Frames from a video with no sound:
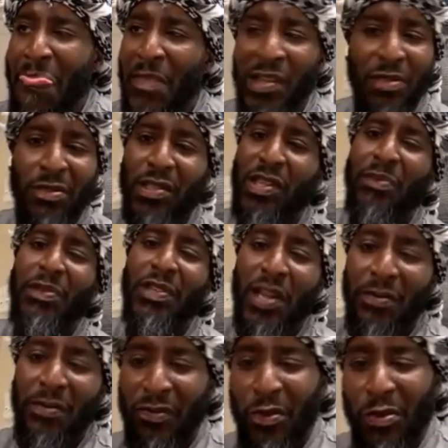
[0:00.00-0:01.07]
This was something
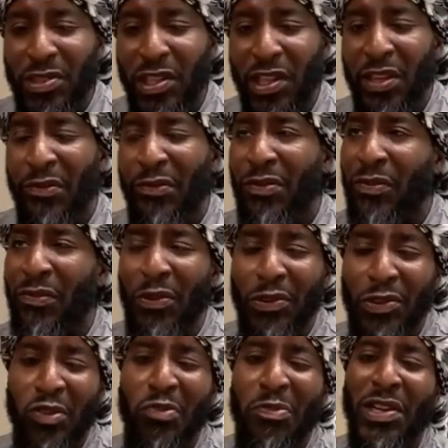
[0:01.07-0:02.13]
that was routine for
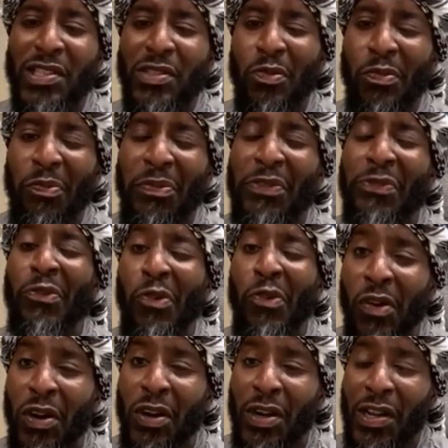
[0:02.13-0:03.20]
2 months
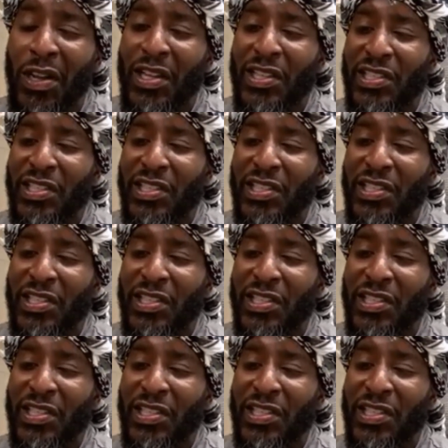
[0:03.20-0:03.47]
before